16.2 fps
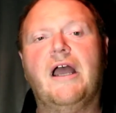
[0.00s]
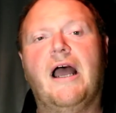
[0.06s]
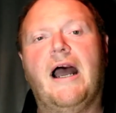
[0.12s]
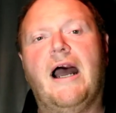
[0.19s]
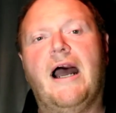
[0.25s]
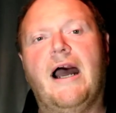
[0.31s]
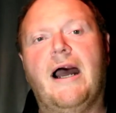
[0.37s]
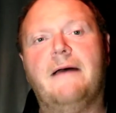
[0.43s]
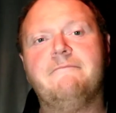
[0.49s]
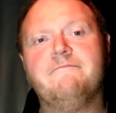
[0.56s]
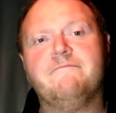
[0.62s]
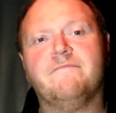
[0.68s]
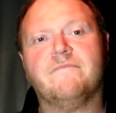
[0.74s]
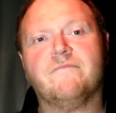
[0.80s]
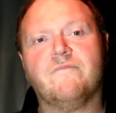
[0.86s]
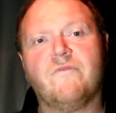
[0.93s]
Um,
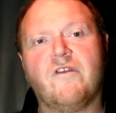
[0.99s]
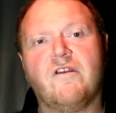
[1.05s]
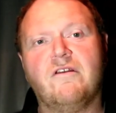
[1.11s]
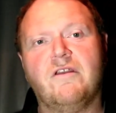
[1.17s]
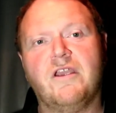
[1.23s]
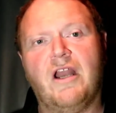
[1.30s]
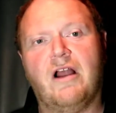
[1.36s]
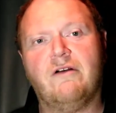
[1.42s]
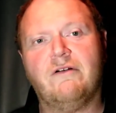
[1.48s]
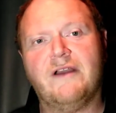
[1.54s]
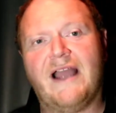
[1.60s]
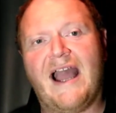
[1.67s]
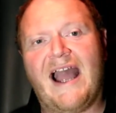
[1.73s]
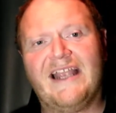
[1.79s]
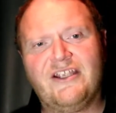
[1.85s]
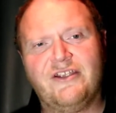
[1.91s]
you know,
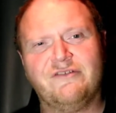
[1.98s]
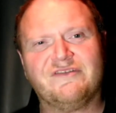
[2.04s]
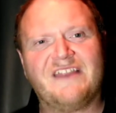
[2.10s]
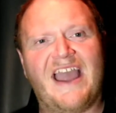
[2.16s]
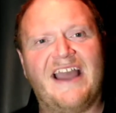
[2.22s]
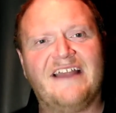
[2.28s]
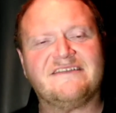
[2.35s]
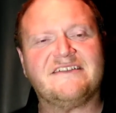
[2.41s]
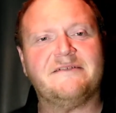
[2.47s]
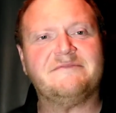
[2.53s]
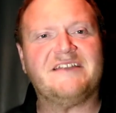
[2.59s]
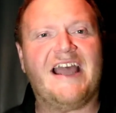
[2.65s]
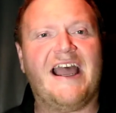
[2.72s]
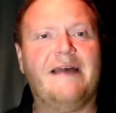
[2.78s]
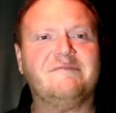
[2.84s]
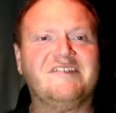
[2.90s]
I use that
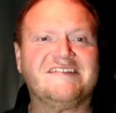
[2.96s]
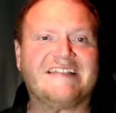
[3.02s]
sometimes.